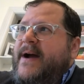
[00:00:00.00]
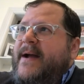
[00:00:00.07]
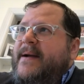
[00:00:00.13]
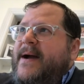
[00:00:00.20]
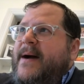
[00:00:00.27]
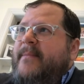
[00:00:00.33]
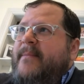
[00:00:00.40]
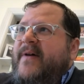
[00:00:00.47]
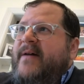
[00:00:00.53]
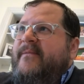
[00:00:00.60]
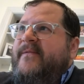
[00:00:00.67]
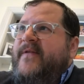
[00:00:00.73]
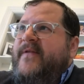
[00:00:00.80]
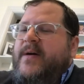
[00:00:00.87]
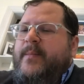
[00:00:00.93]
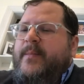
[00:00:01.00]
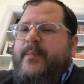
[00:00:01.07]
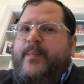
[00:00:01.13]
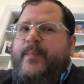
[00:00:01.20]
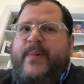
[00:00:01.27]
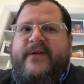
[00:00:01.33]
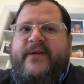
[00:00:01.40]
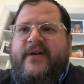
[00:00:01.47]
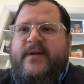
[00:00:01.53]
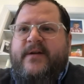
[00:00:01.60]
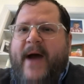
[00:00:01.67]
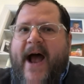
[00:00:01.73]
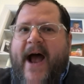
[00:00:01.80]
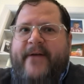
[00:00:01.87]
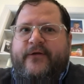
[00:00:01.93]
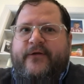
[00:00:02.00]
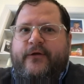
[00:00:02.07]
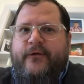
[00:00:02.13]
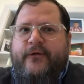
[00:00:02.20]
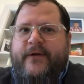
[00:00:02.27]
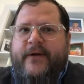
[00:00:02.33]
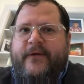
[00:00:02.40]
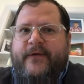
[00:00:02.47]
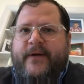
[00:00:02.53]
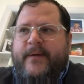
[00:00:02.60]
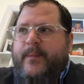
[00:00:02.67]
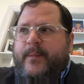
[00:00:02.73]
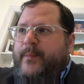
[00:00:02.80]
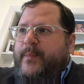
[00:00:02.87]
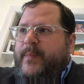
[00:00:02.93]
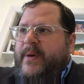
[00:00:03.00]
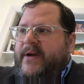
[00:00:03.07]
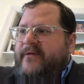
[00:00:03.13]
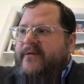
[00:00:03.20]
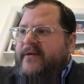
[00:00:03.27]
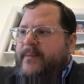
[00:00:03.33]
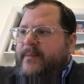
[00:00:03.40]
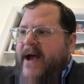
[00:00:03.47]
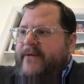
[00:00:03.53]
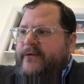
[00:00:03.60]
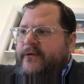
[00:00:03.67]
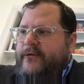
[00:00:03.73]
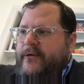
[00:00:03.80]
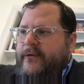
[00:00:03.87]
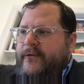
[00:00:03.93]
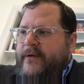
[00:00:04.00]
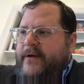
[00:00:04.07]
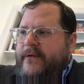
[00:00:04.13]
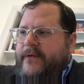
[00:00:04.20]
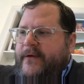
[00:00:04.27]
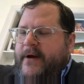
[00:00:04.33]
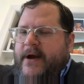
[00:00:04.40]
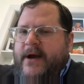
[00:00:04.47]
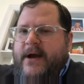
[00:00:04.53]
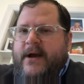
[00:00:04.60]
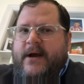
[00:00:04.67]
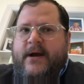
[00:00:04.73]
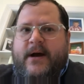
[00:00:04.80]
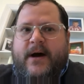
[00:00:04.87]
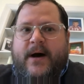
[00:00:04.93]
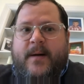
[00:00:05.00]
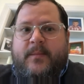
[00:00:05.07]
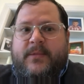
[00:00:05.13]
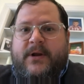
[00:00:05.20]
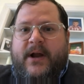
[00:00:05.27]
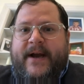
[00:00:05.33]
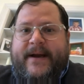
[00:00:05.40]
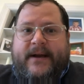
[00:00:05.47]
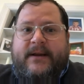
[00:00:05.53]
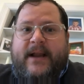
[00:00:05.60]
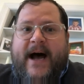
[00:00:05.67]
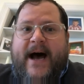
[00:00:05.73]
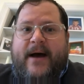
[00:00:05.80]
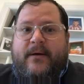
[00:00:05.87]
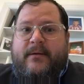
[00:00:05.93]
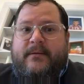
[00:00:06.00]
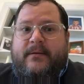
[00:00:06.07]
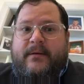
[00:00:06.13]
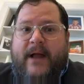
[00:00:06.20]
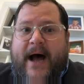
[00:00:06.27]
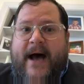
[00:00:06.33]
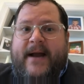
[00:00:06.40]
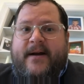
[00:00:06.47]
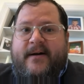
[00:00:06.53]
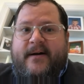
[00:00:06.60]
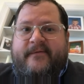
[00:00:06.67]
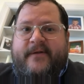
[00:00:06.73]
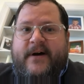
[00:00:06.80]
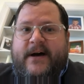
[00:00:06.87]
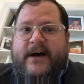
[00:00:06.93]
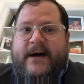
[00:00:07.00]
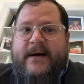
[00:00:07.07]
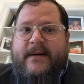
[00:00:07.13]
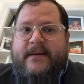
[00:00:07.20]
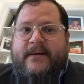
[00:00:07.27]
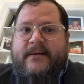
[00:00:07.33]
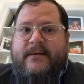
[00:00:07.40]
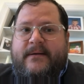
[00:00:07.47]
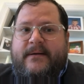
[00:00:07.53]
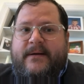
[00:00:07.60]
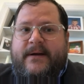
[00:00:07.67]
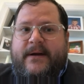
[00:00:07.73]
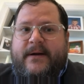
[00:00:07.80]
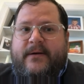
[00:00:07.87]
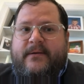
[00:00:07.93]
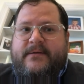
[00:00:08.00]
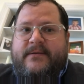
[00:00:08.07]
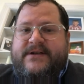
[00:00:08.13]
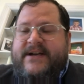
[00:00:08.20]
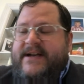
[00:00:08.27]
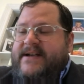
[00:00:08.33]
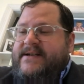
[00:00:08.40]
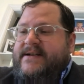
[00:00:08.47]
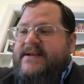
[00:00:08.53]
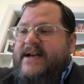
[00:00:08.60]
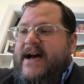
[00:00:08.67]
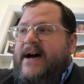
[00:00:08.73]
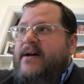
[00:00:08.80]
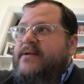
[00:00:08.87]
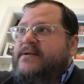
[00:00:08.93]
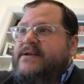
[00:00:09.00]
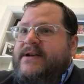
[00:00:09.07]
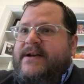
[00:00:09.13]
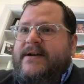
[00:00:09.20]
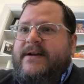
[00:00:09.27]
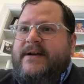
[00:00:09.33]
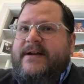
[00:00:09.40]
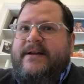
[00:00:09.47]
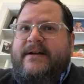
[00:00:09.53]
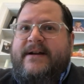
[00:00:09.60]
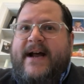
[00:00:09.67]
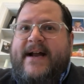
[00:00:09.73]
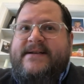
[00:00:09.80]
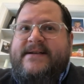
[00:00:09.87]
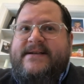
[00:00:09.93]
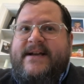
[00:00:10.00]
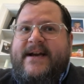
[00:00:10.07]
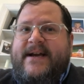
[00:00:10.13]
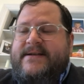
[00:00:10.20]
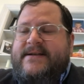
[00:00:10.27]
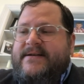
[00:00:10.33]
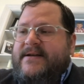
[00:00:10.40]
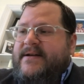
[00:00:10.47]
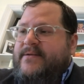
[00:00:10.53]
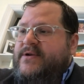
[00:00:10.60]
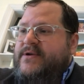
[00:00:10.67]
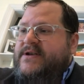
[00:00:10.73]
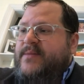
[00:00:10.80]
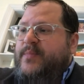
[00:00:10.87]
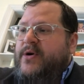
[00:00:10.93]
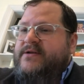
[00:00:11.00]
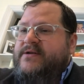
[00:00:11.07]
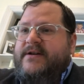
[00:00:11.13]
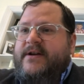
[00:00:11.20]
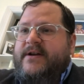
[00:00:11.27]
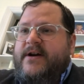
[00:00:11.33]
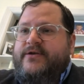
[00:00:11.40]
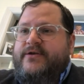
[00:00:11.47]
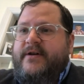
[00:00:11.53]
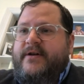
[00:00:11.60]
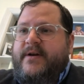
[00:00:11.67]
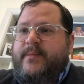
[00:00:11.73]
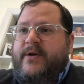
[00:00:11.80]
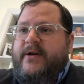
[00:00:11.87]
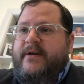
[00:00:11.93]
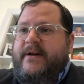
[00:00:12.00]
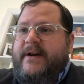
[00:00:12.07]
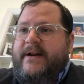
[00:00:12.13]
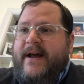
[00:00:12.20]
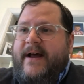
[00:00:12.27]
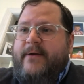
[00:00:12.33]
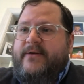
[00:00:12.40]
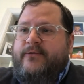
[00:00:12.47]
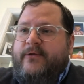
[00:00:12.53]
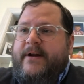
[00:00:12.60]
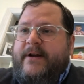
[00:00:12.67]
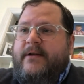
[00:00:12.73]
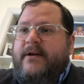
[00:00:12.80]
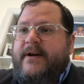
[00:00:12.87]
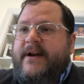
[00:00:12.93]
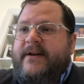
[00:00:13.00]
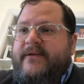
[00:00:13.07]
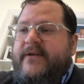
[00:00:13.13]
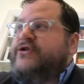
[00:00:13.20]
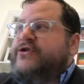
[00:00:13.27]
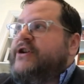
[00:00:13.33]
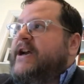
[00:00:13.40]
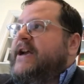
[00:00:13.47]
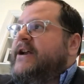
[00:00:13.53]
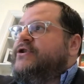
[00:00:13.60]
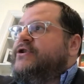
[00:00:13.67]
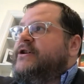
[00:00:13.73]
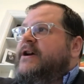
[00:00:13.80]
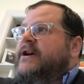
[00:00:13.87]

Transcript: I'm from Pittsfield, Massachusetts, and Pittsfield, Massachusetts, like a lot of cities and towns in the United States, was a post-industrial community that was really looking to change